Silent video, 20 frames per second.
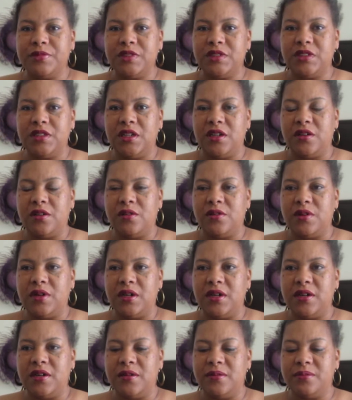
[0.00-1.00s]
So
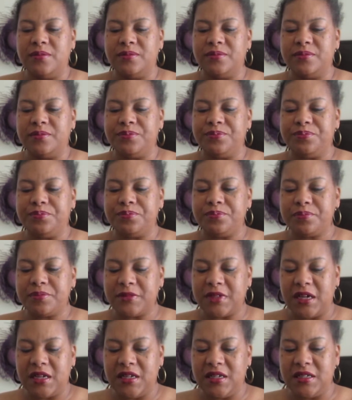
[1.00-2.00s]
um,
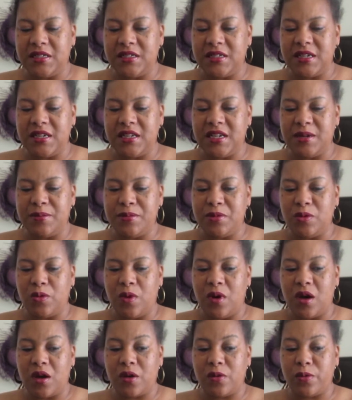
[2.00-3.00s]
I need to get up and
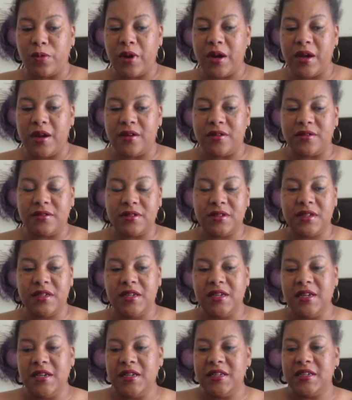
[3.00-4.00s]
walk around.
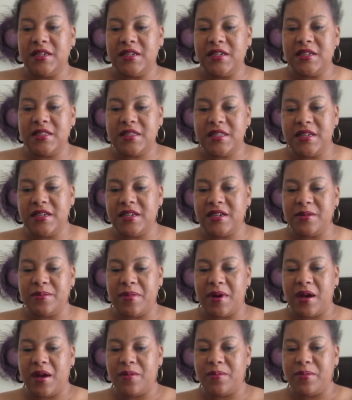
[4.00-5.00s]
Good thing
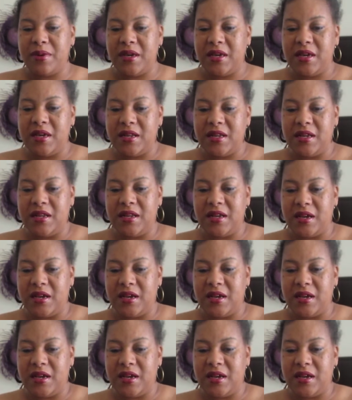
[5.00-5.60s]
about being in